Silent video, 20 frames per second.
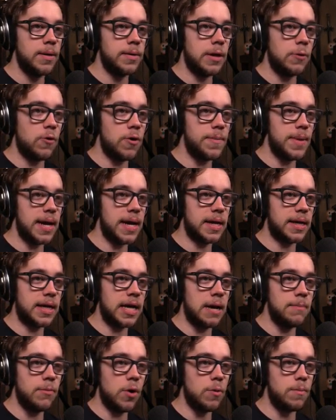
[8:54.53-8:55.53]
Now, where are my
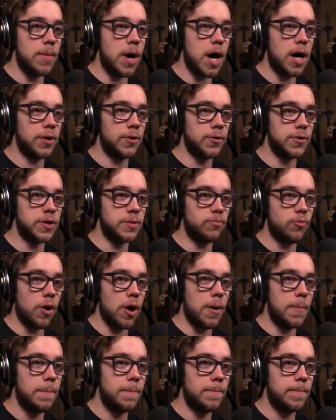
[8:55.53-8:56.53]
akimbo models,
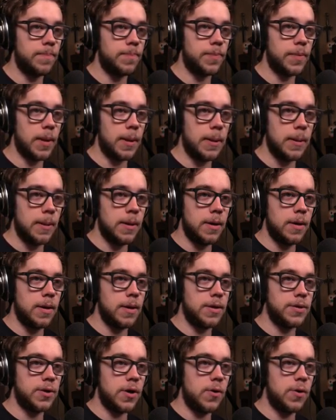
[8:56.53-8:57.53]
bro? That
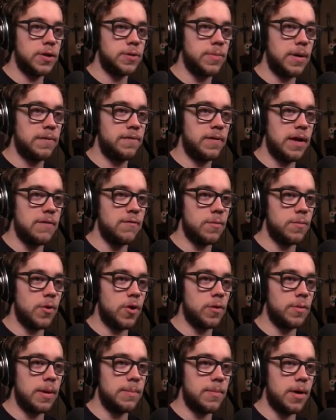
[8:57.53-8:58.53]
was always my favorite
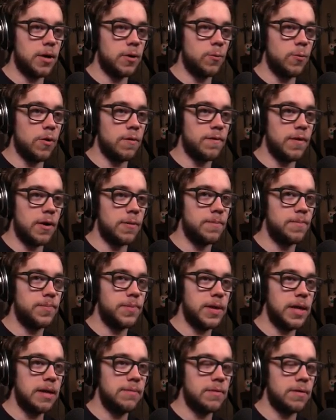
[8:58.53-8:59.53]
part about Modern Warfare.
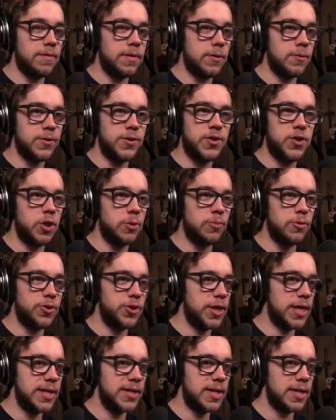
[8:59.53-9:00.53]
Even if they were super
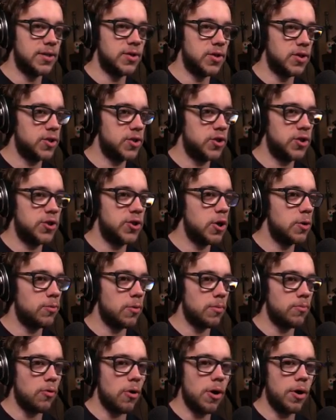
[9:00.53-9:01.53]
cheesy and just super
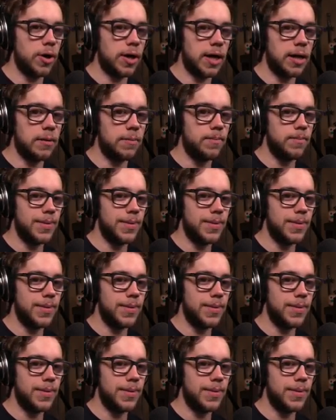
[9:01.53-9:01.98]
broken,